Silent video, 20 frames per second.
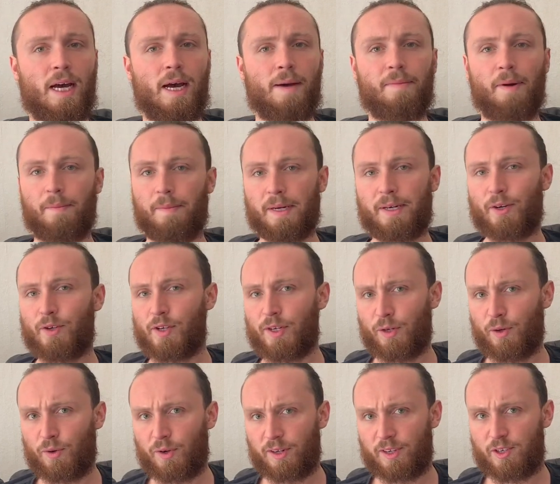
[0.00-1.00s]
but because in
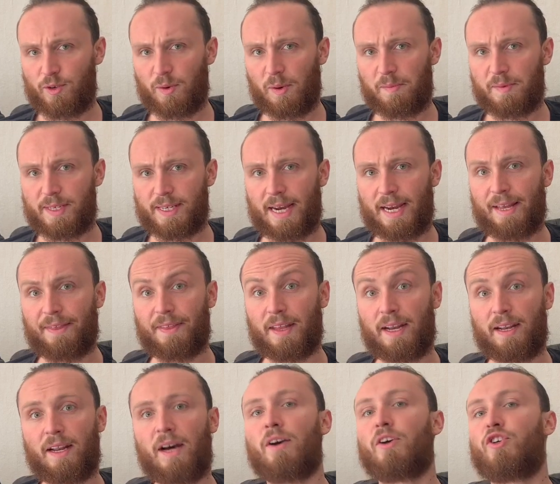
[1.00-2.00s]
order to obtain the
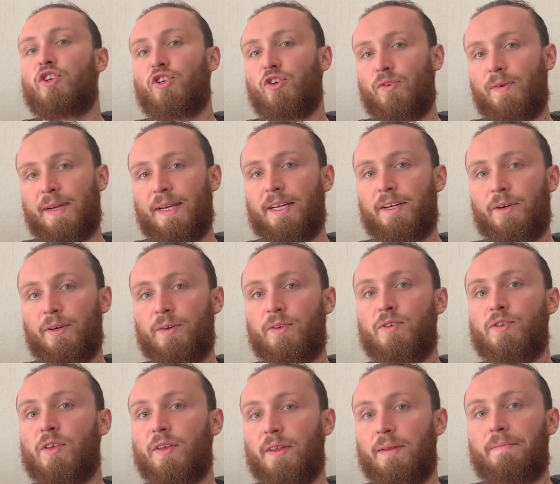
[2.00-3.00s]
luxury
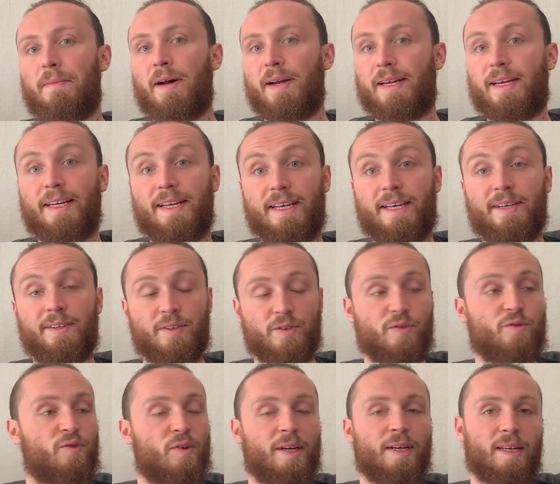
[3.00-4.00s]
goods that the Mycenaeans
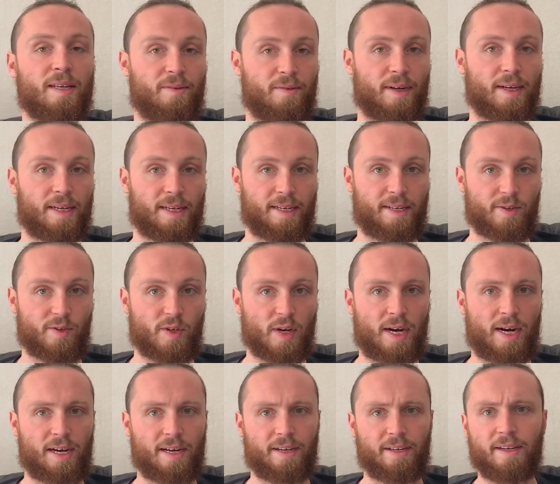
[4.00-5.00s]
really
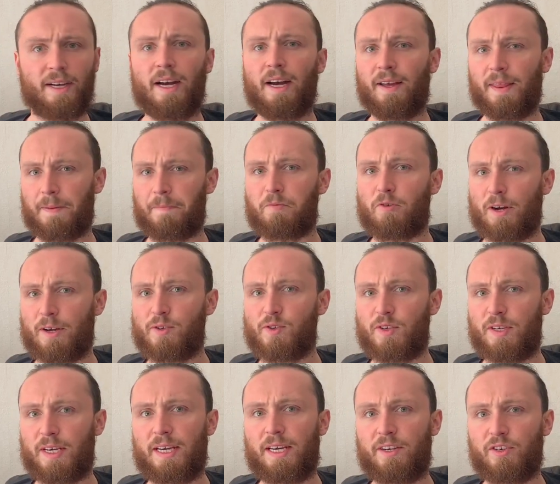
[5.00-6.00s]
desired, the
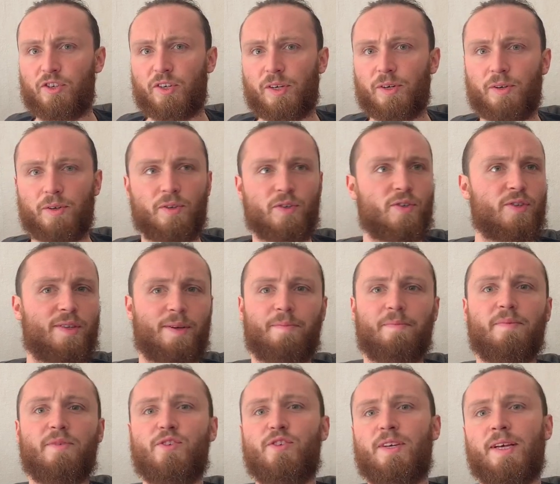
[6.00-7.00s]
prestige goods, the
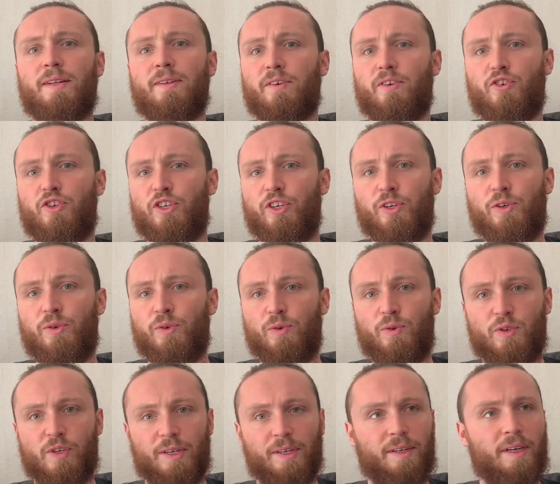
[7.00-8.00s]
silk
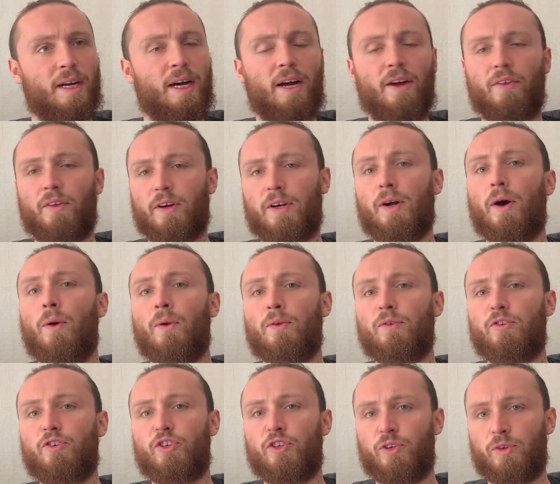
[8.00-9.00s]
shoes and the
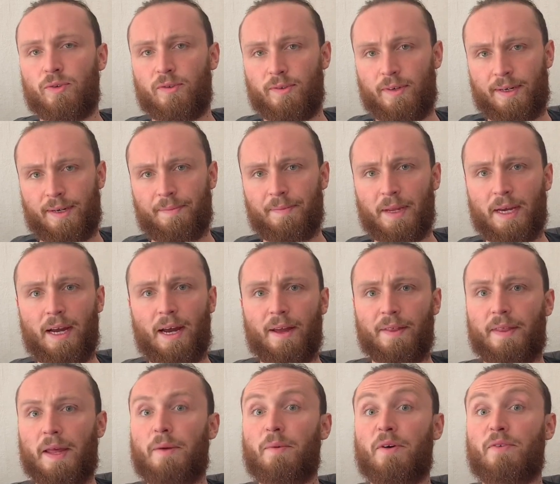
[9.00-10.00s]
gold jewelry,
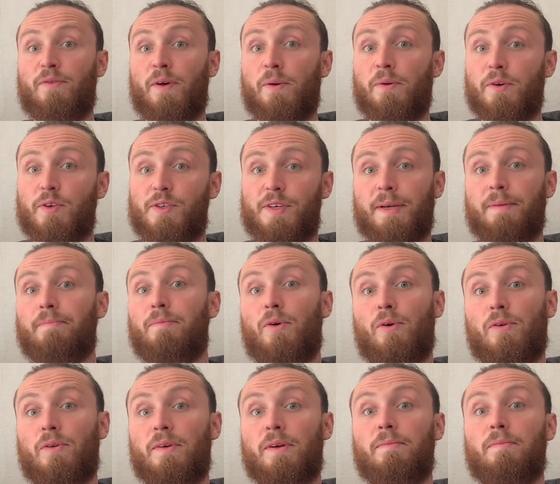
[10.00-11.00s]
they were focusing
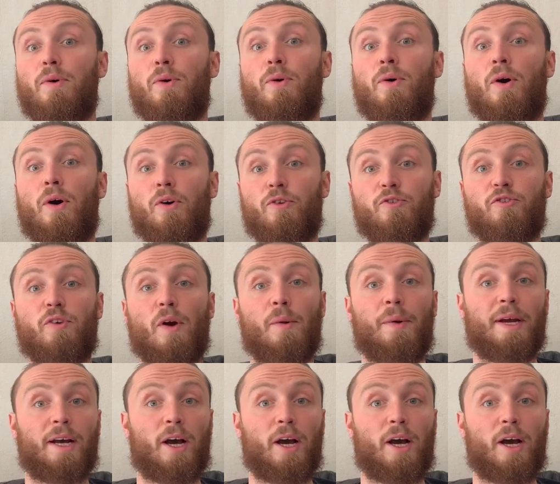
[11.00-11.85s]
more and more on growing